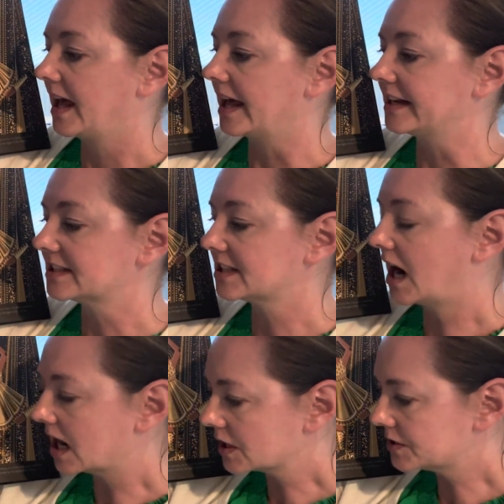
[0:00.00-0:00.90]
And it's
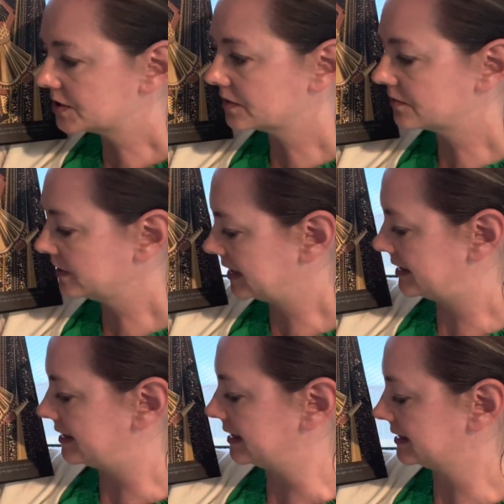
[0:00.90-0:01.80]
hard to
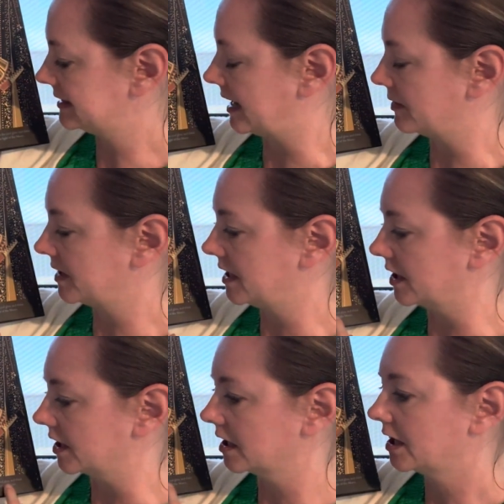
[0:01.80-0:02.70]
read this down
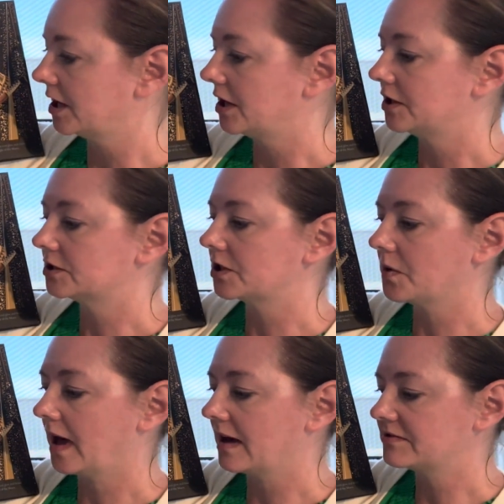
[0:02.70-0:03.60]
here, so
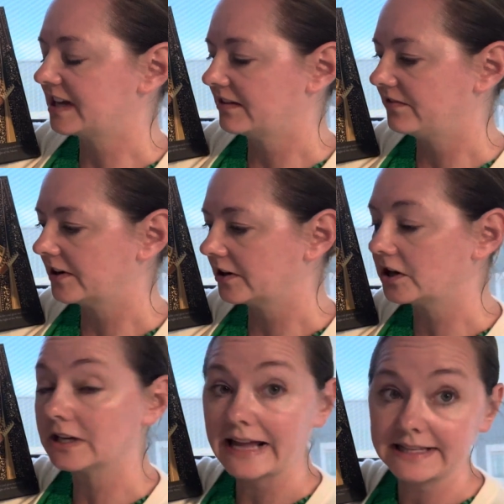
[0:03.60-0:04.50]
you have to have very
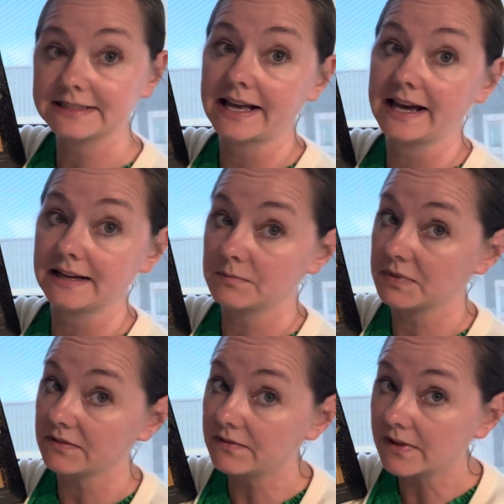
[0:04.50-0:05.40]
good eyesight and
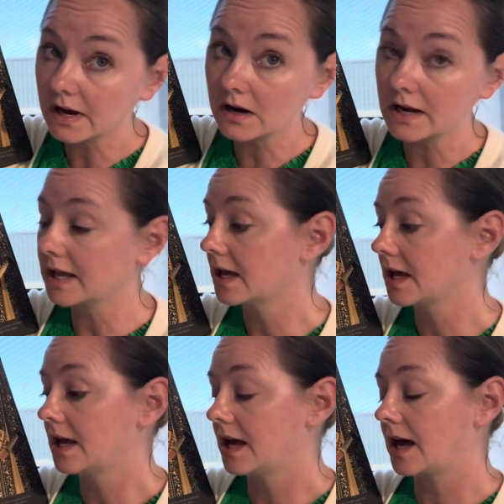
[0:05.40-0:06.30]
be very
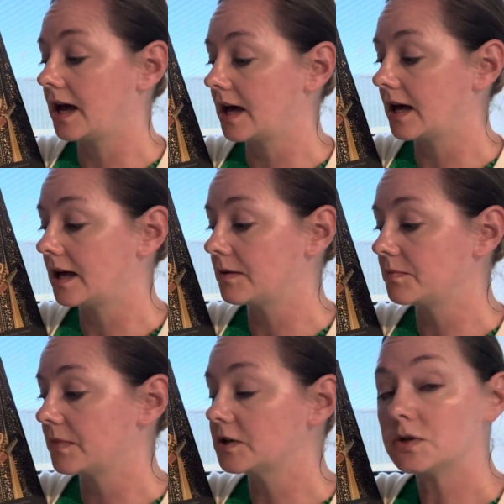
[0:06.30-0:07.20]

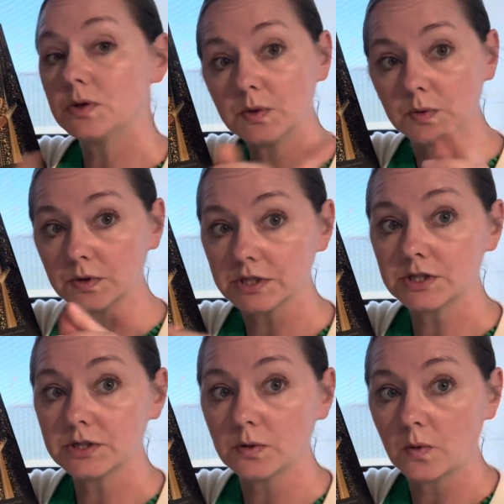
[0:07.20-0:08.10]
attuned
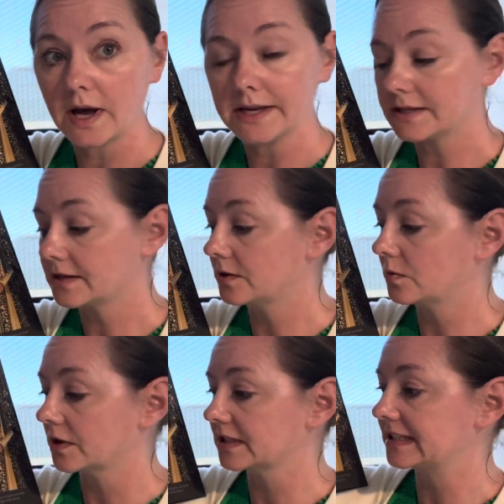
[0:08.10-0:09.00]
to what the
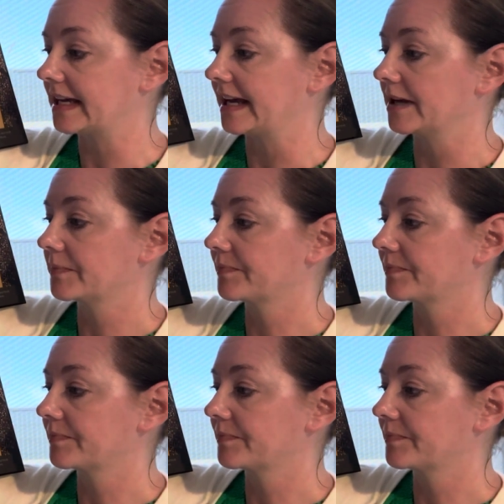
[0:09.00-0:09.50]
words say.